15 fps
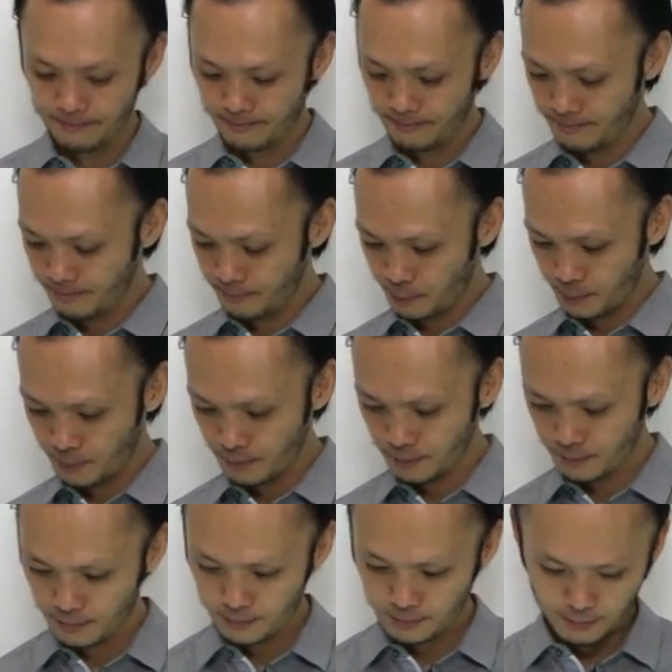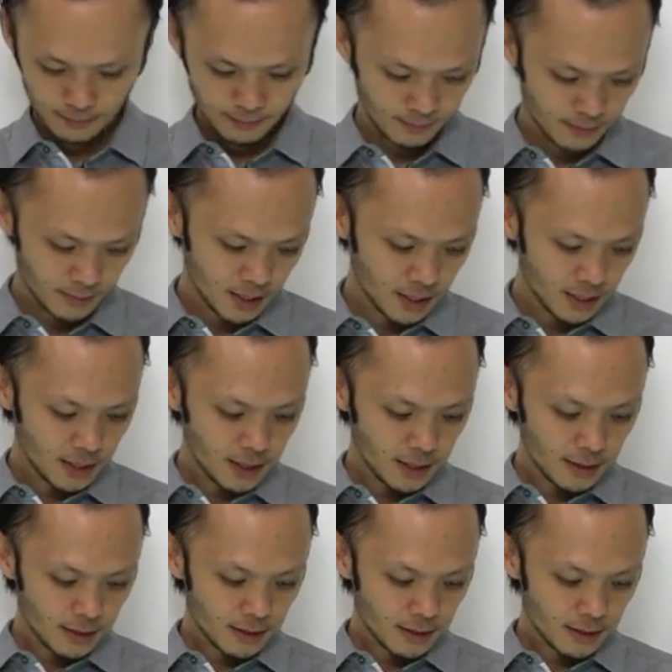No one is speaking in this clip.